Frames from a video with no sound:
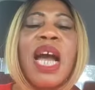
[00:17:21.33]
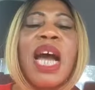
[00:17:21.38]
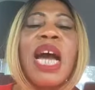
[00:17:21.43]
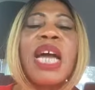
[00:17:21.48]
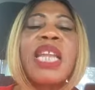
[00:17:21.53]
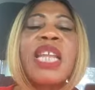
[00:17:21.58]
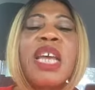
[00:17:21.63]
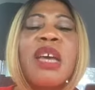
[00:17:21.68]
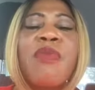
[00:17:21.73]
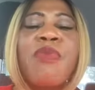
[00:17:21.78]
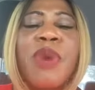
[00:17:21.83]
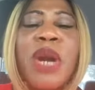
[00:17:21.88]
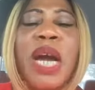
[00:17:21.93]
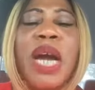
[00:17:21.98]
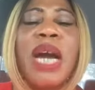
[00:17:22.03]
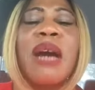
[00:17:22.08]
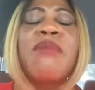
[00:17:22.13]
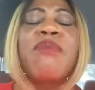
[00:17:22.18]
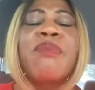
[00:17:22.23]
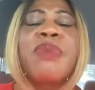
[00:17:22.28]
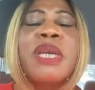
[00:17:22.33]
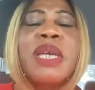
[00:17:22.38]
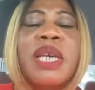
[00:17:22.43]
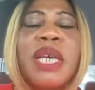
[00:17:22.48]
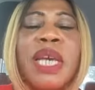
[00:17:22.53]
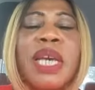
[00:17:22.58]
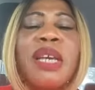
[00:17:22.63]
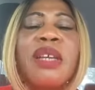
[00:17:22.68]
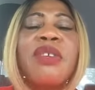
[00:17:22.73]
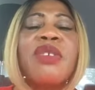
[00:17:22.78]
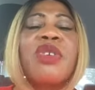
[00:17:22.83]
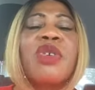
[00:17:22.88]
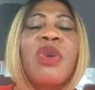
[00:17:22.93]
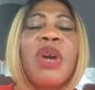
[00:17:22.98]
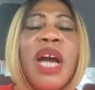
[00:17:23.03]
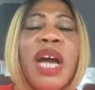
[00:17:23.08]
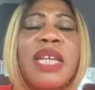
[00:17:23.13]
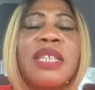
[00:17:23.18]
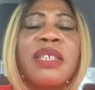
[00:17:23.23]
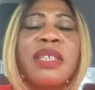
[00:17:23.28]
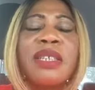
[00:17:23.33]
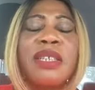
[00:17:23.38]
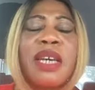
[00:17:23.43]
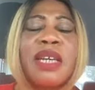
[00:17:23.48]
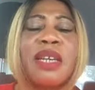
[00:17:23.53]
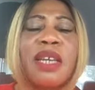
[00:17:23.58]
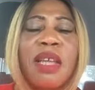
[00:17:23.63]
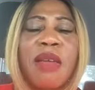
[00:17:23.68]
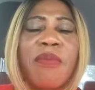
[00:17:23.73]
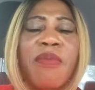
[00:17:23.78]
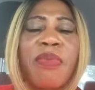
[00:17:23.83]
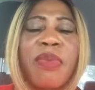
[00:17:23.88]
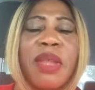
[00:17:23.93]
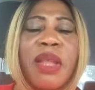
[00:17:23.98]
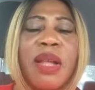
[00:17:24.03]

And Abraham began to answer that name.